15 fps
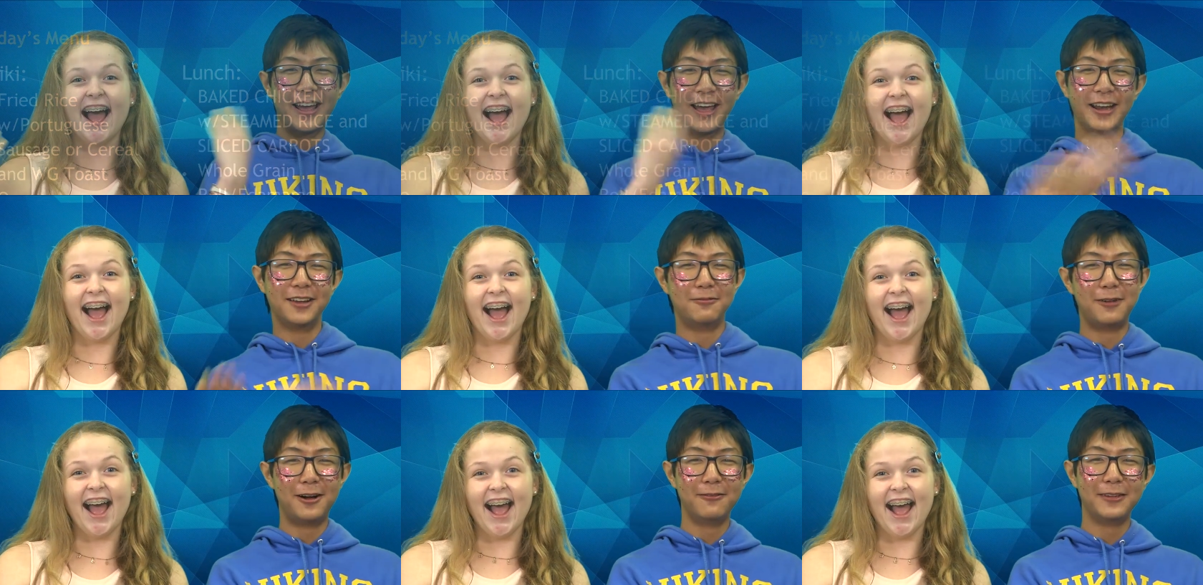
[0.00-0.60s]

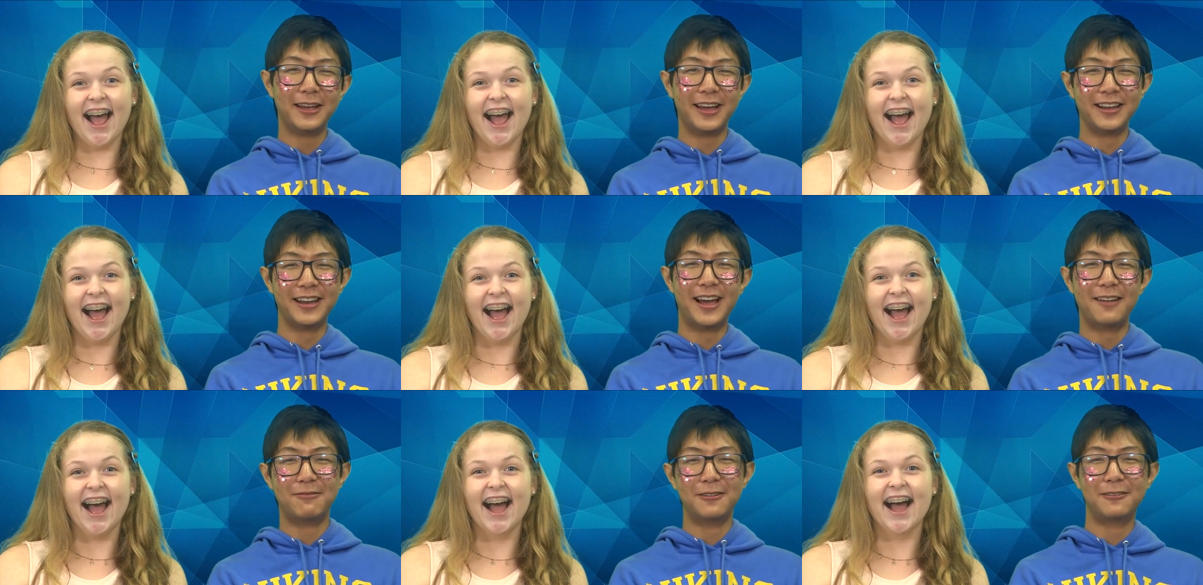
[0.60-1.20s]
Speaker 1: edamame and
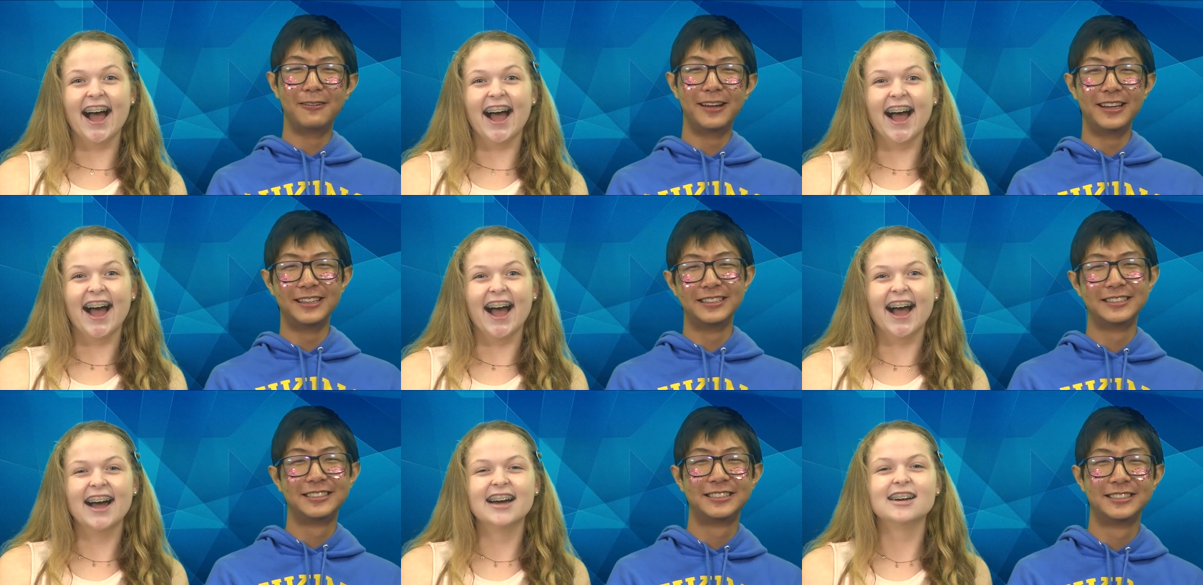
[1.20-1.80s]
apple
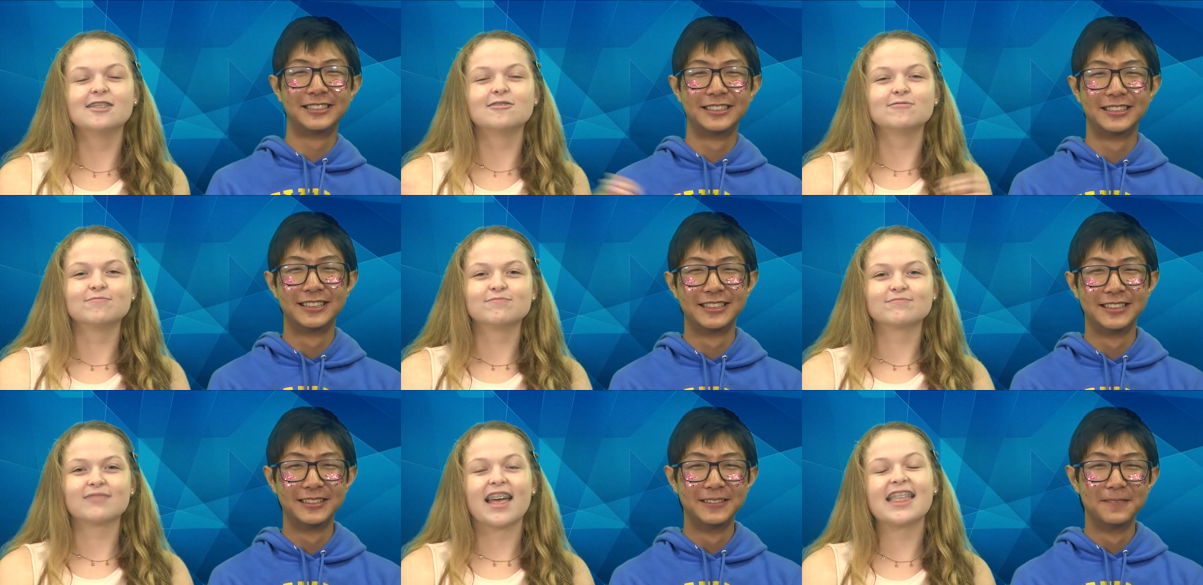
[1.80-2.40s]
wedge.
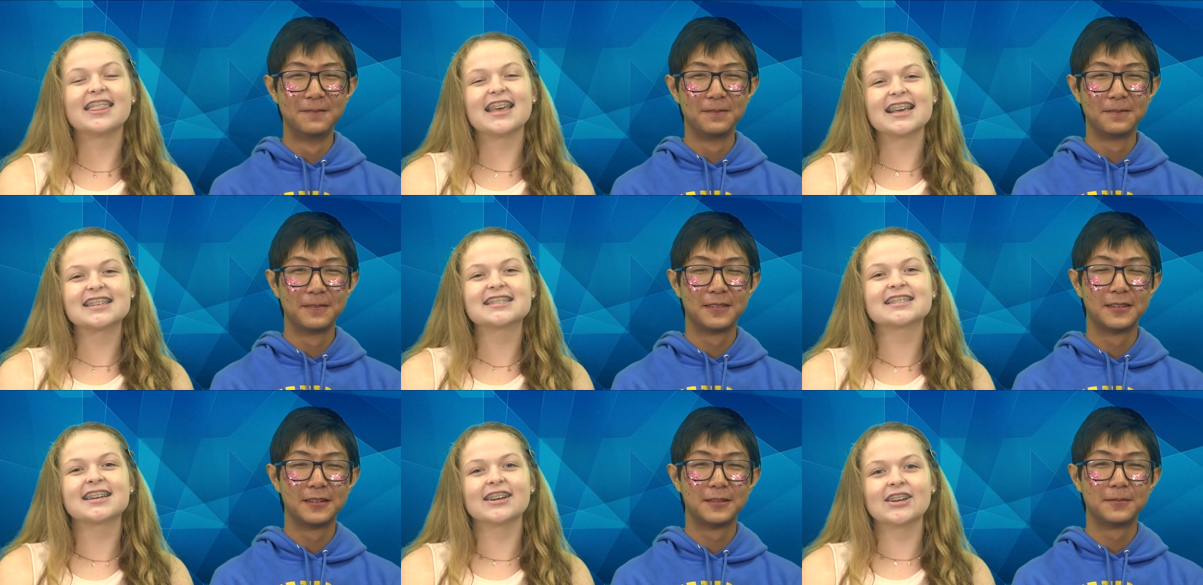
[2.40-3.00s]

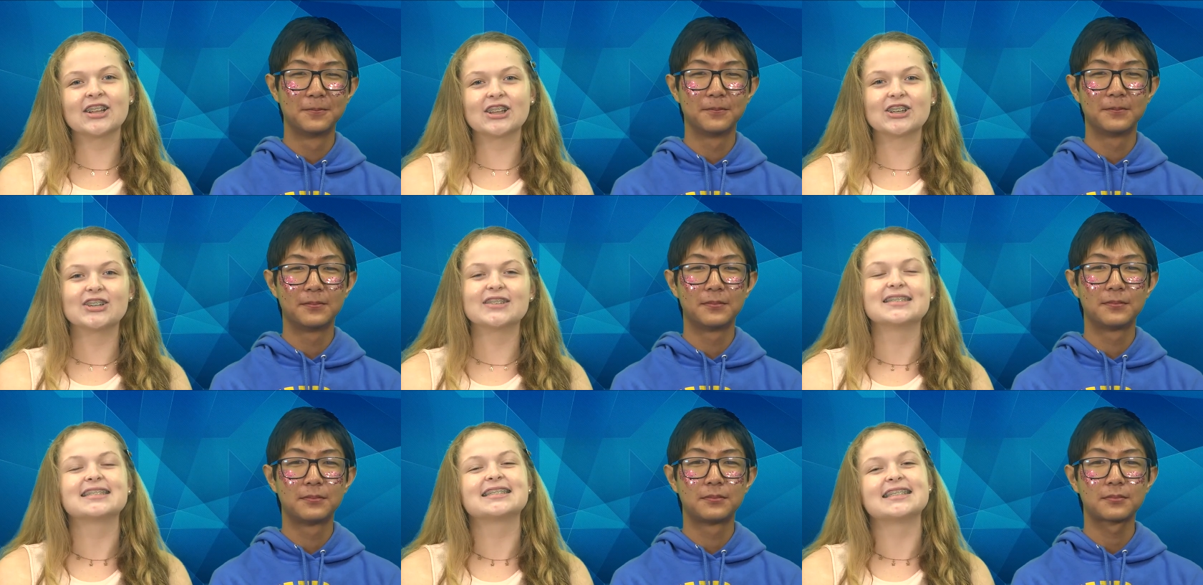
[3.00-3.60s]
Speaker 2: This
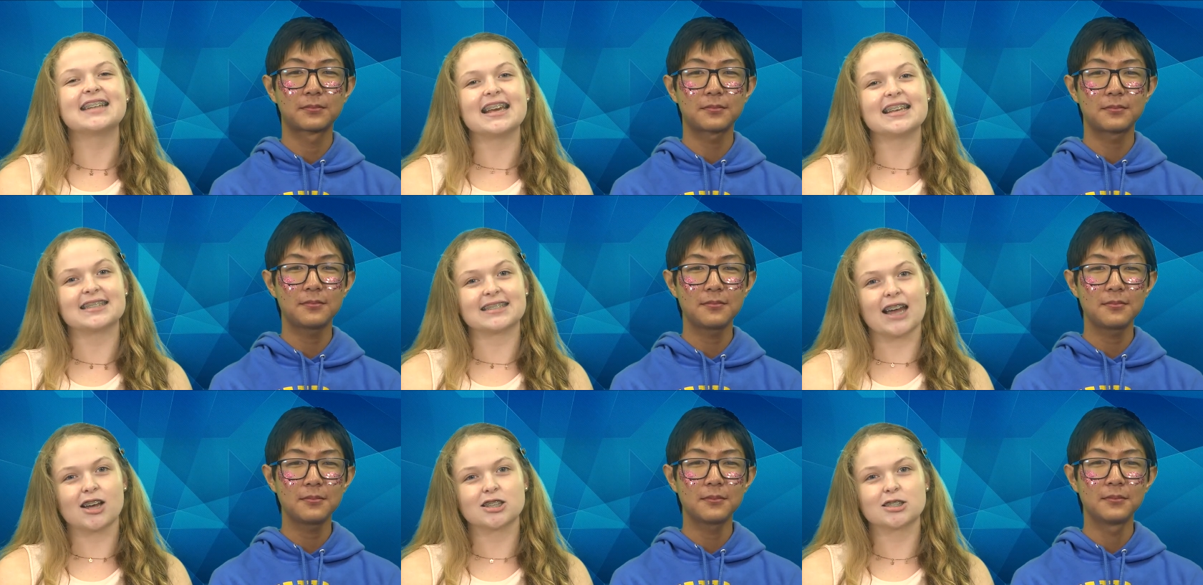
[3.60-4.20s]
concludes today's
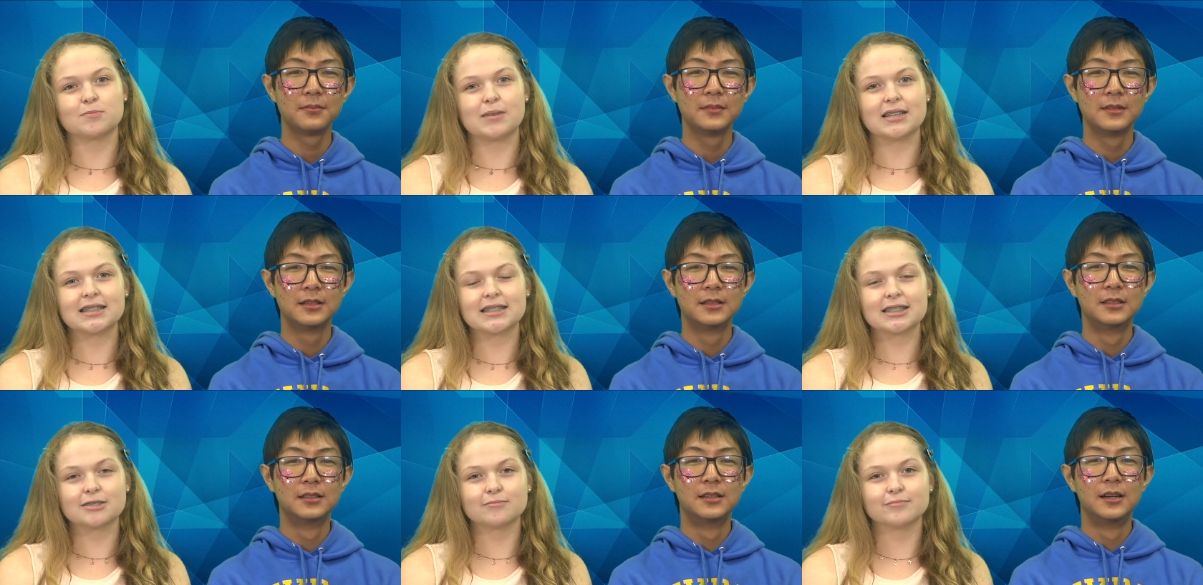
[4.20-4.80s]

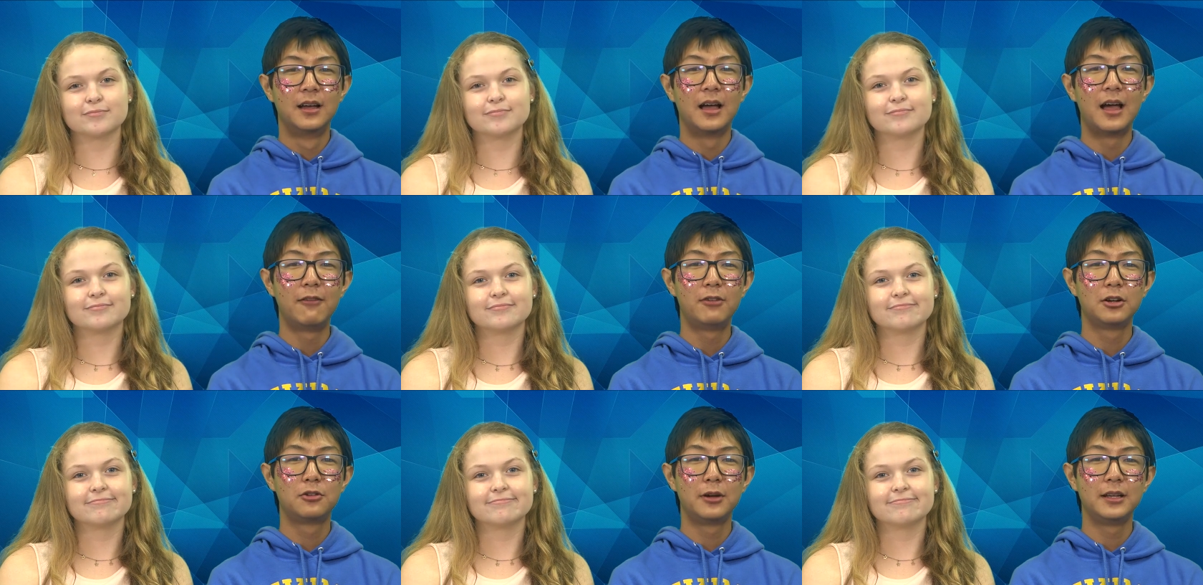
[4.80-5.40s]
announcements.
Speaker 1: Have
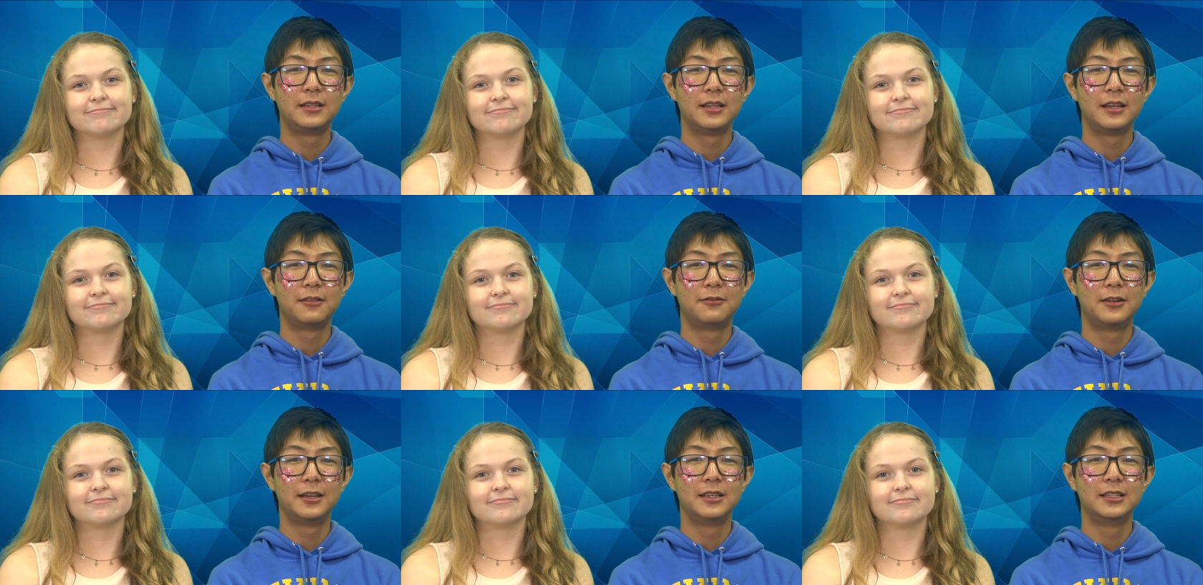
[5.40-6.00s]
a great day,
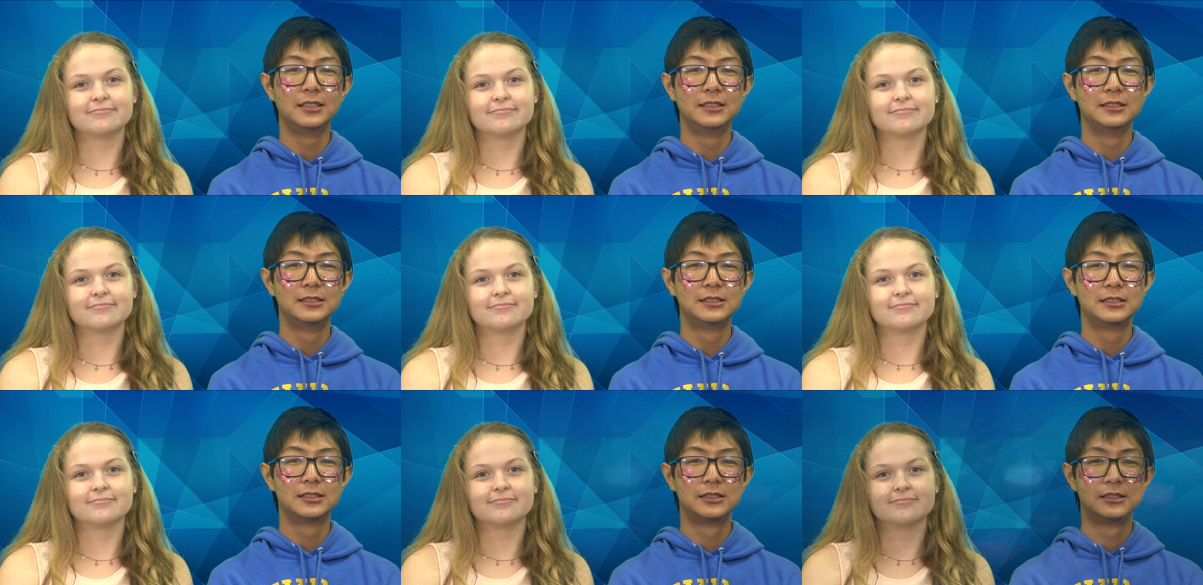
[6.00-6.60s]
Vikings.